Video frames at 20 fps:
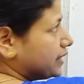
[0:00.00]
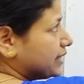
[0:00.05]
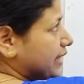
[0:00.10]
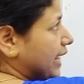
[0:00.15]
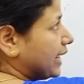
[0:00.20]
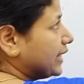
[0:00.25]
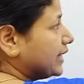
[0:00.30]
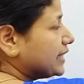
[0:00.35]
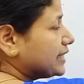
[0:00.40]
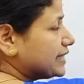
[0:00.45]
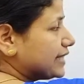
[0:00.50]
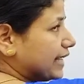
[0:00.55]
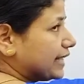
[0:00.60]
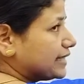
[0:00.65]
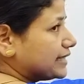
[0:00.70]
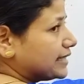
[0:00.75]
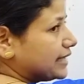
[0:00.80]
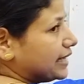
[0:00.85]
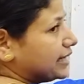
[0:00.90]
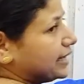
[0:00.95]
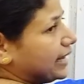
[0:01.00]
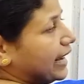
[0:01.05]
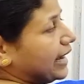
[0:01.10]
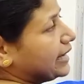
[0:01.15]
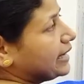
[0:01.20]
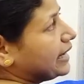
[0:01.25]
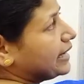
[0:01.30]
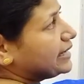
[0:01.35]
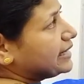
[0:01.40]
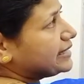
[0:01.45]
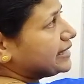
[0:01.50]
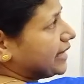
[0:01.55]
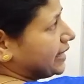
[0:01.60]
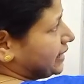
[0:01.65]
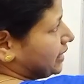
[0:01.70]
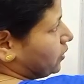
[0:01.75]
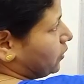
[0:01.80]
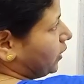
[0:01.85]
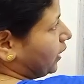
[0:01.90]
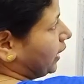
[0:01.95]
side is x, then area is
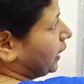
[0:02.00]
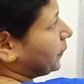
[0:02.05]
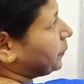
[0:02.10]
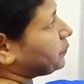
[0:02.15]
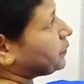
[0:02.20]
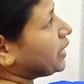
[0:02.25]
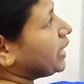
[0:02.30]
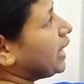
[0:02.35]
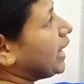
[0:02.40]
x square,